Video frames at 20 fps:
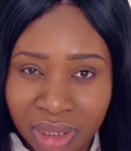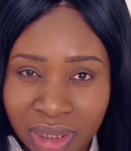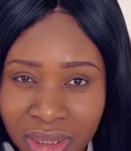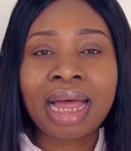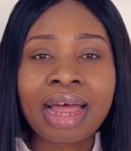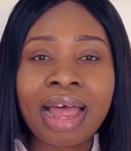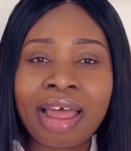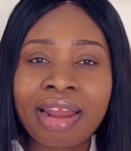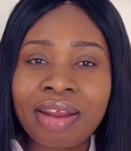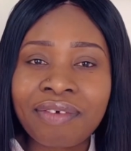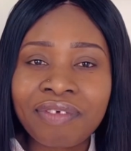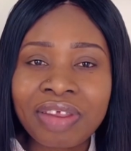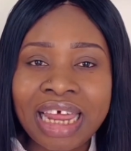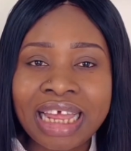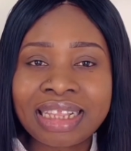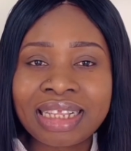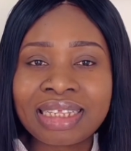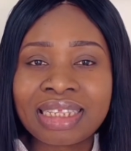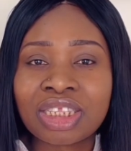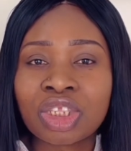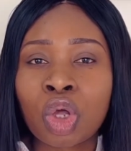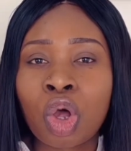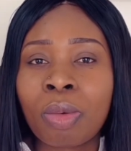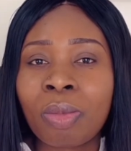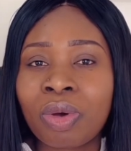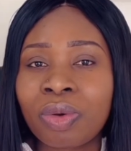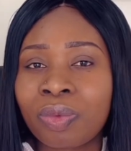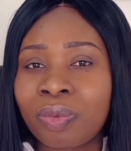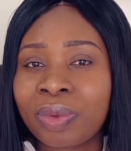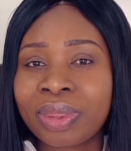And I feel like this is
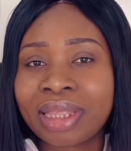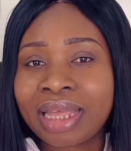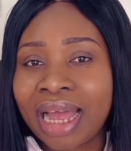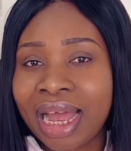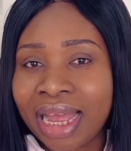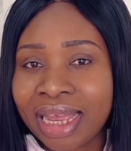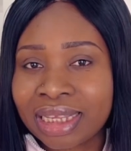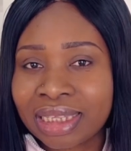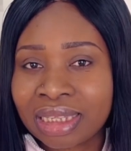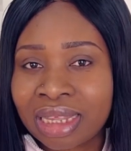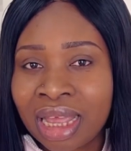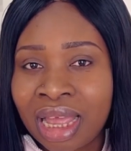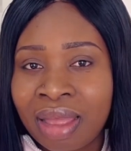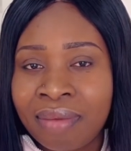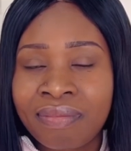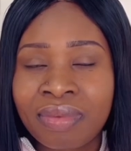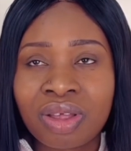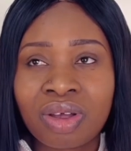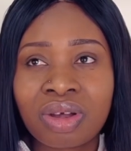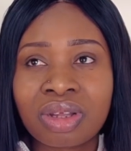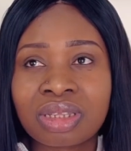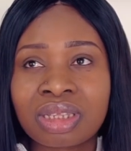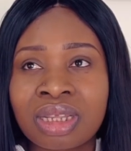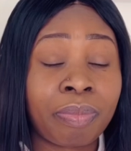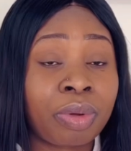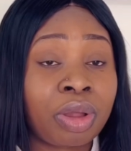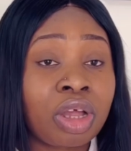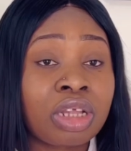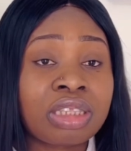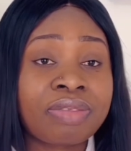common with guys because
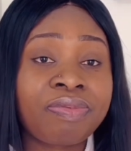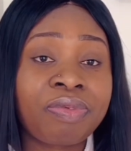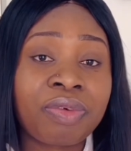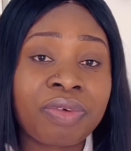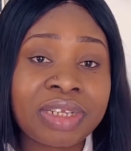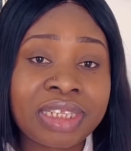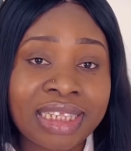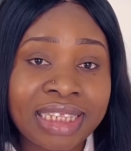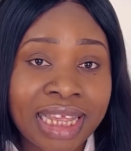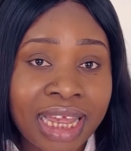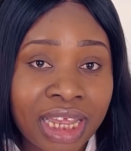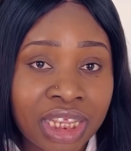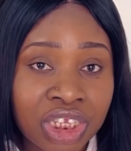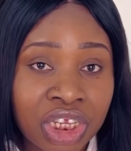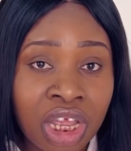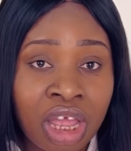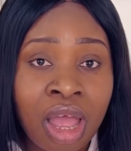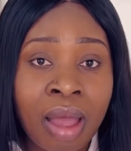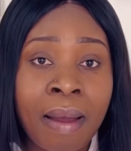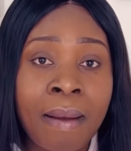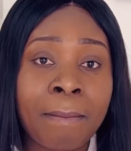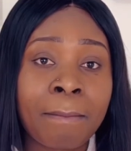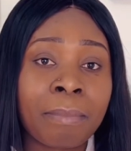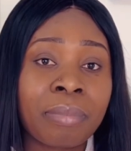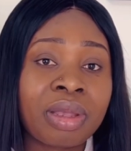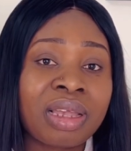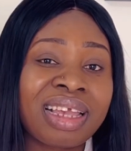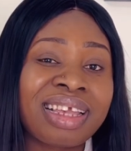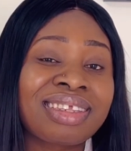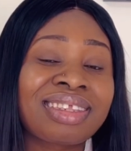if you research,
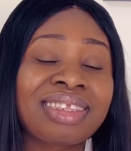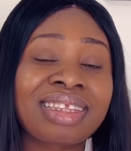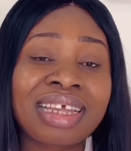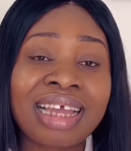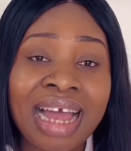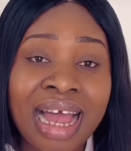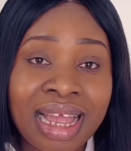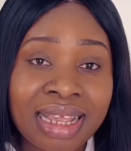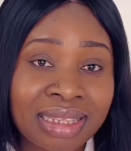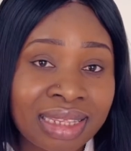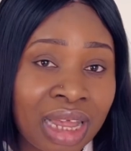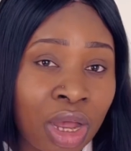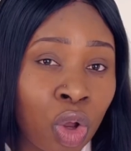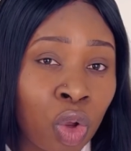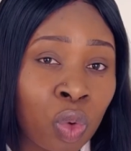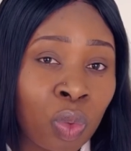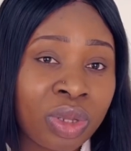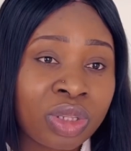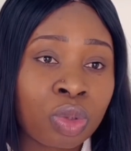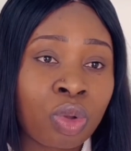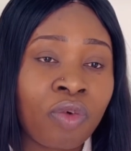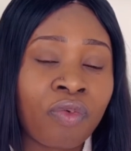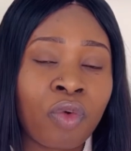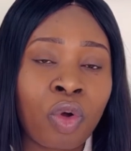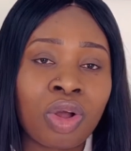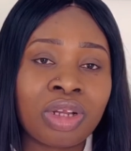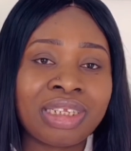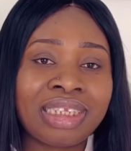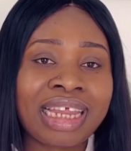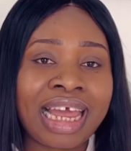is the guys that always go
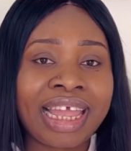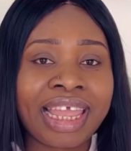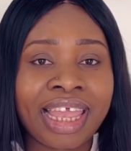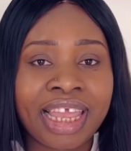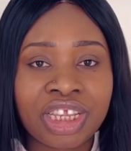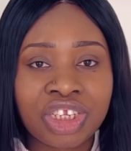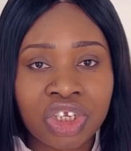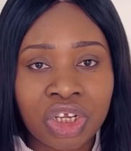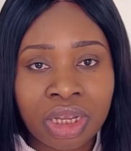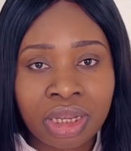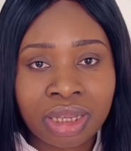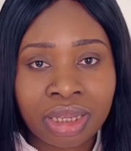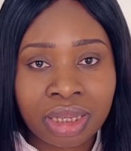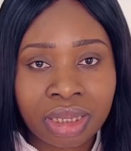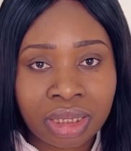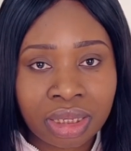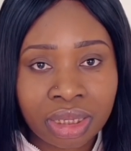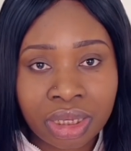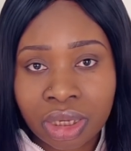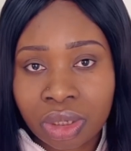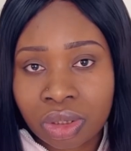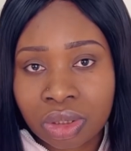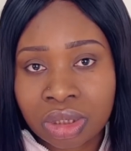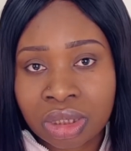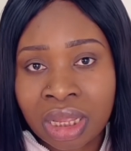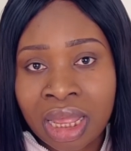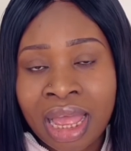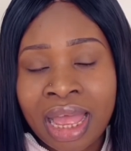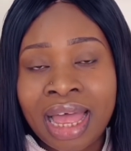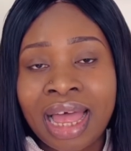for underage girls,
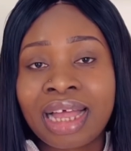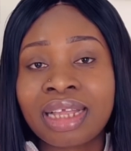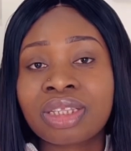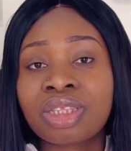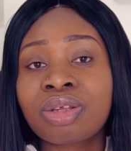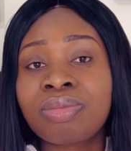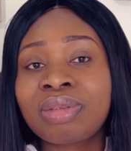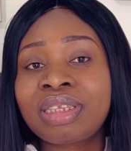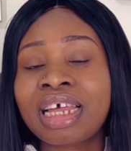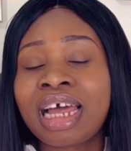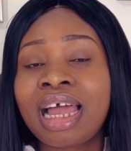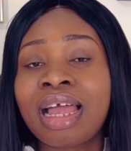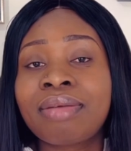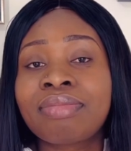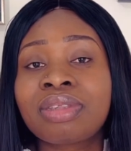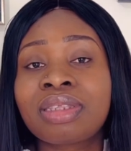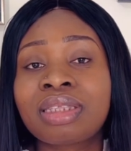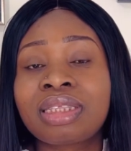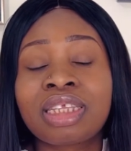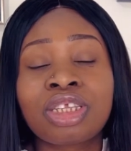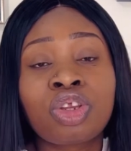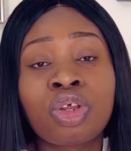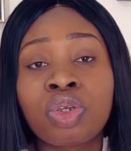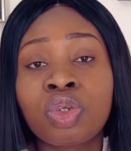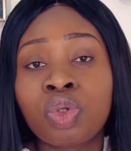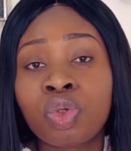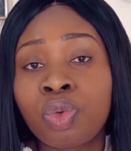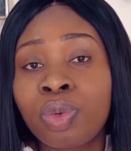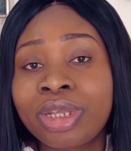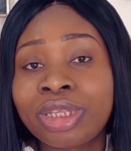and sometimes they
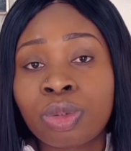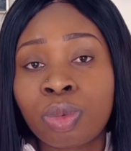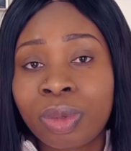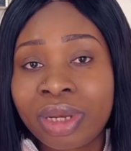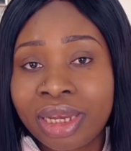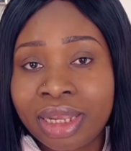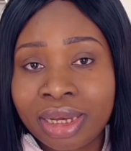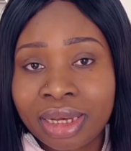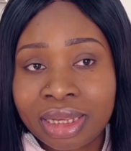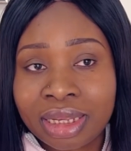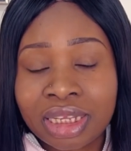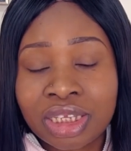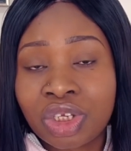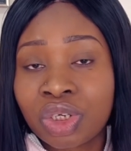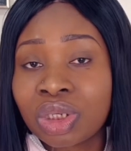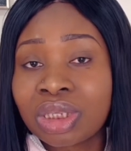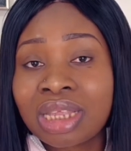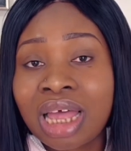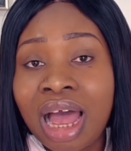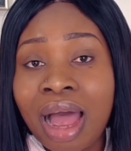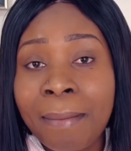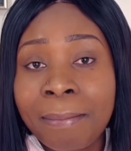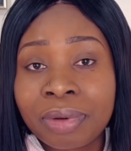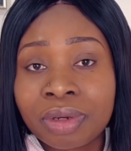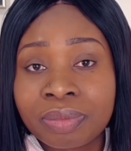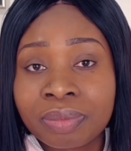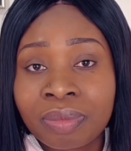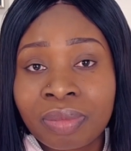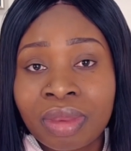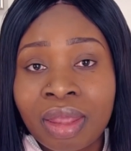don't do it willingly. It just
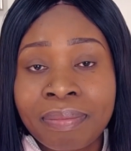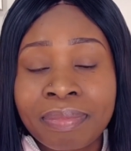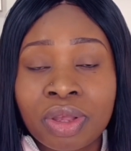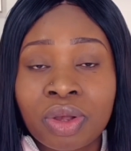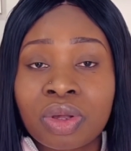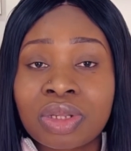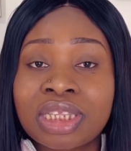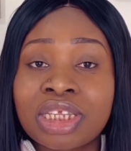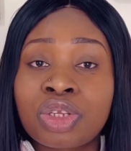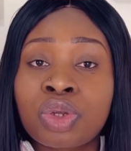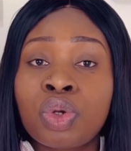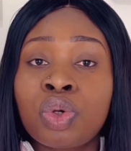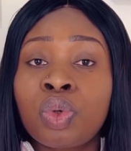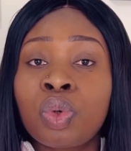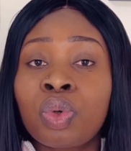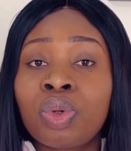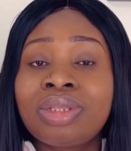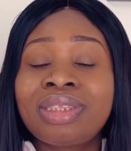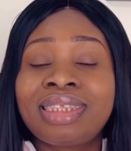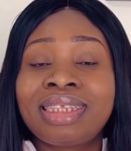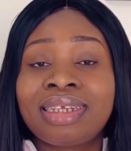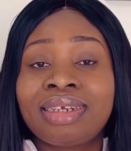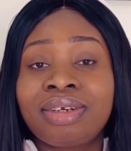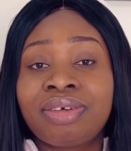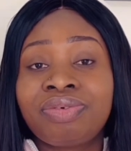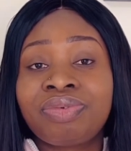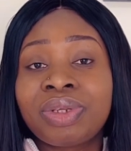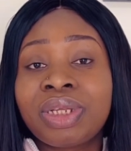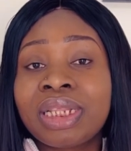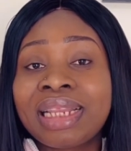happens because they don't know the
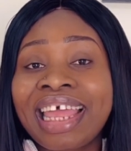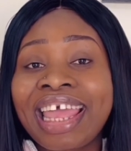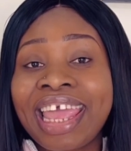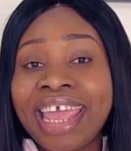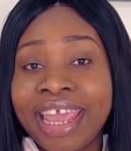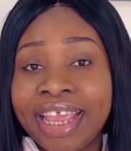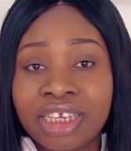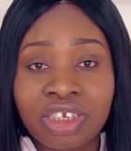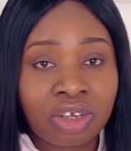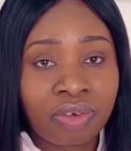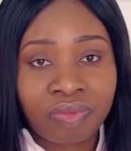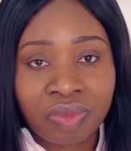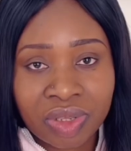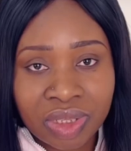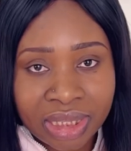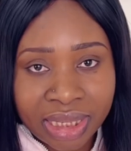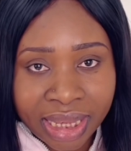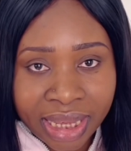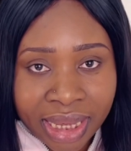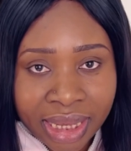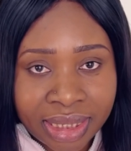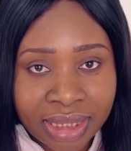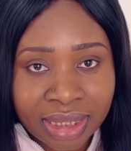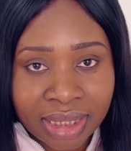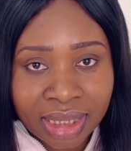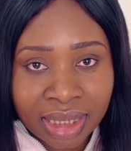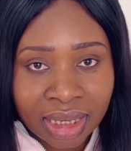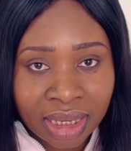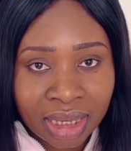real age of these kids.